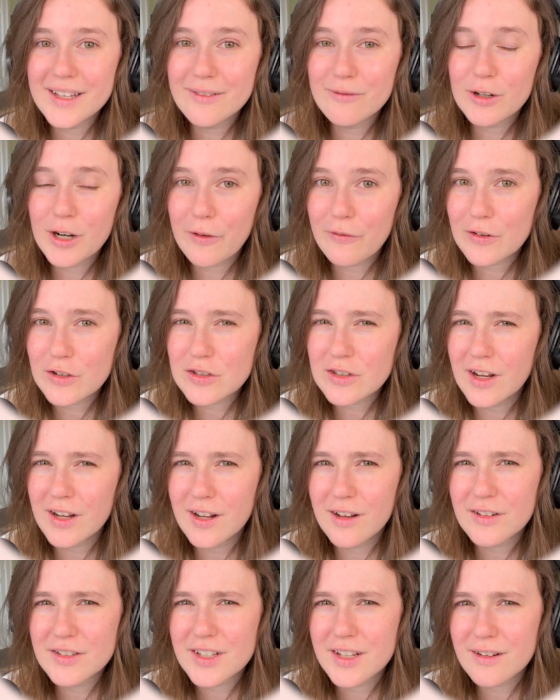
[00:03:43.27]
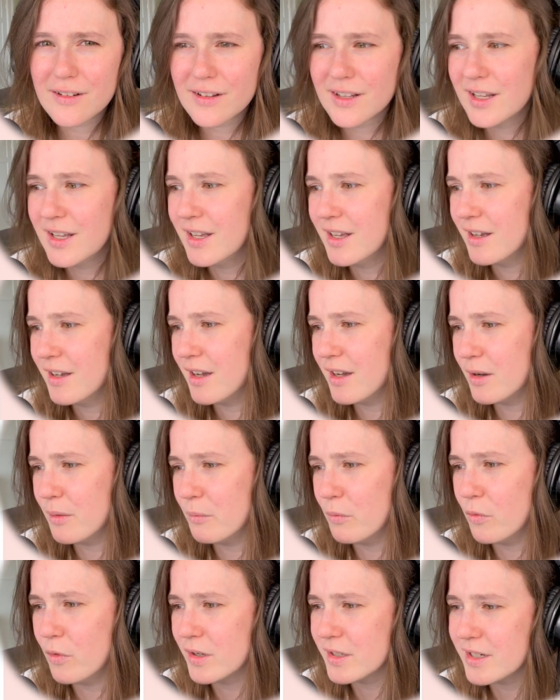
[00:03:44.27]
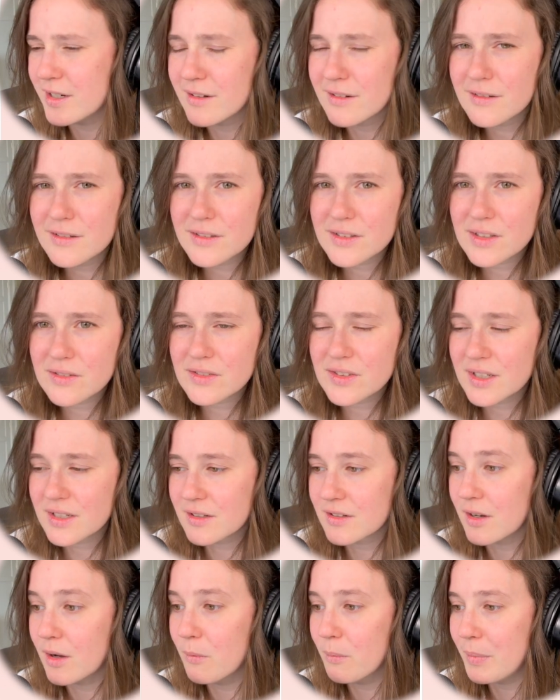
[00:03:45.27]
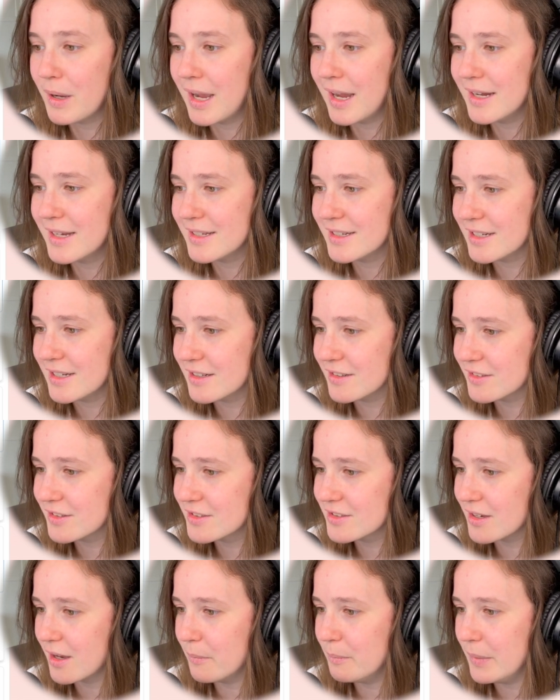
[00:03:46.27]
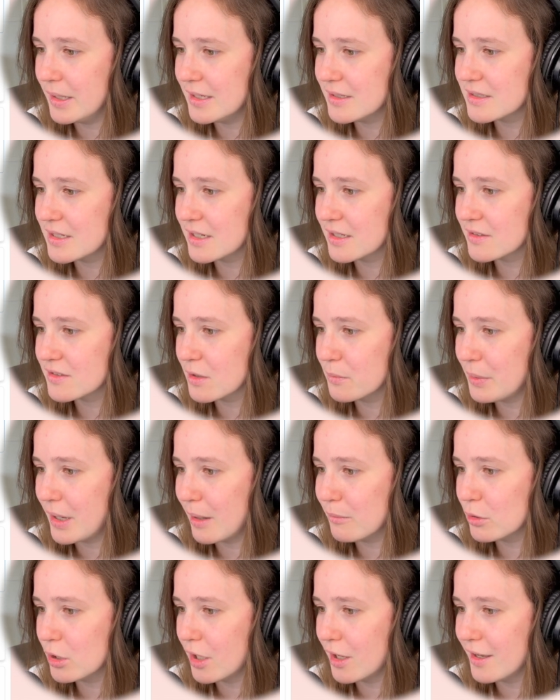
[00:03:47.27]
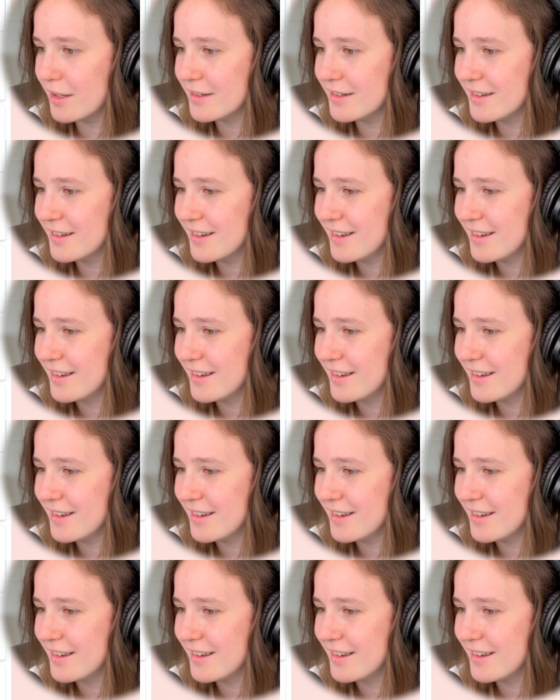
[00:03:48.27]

When I first saw it, I was like, 1 years? I was like, no, pioneers. Amazing. So Babylon.